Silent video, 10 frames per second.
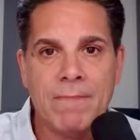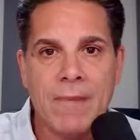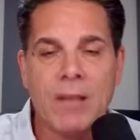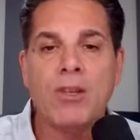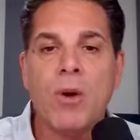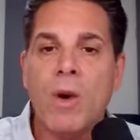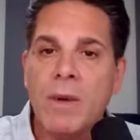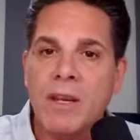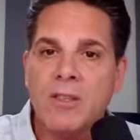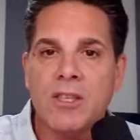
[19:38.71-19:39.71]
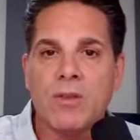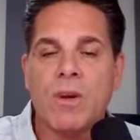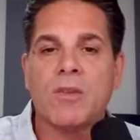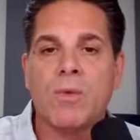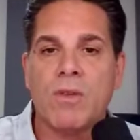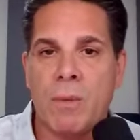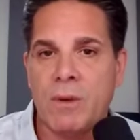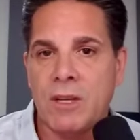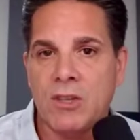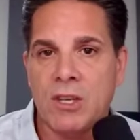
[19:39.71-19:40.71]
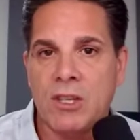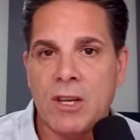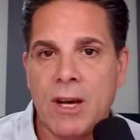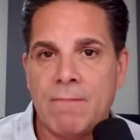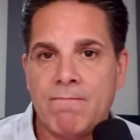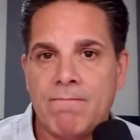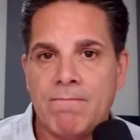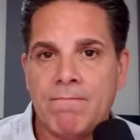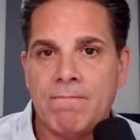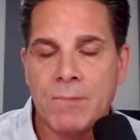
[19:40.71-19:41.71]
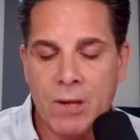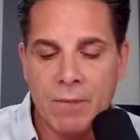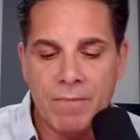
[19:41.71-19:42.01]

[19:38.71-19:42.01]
And you don't want to be in a situation where your reputation gets shot. So